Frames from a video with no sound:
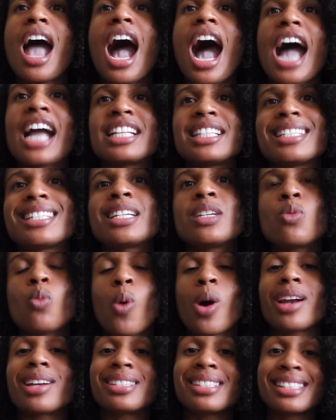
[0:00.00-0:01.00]
I didn't
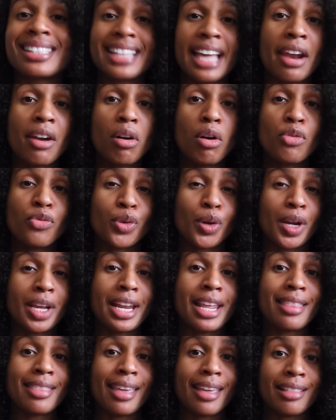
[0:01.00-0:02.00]
want to settle for
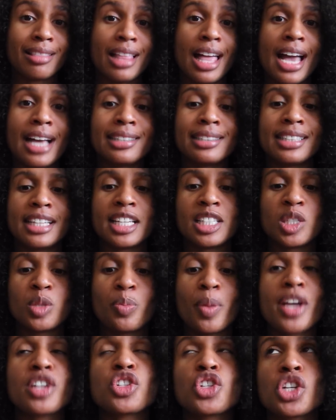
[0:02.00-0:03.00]
anything less,
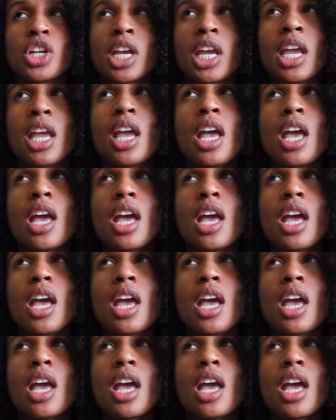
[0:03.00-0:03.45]
especially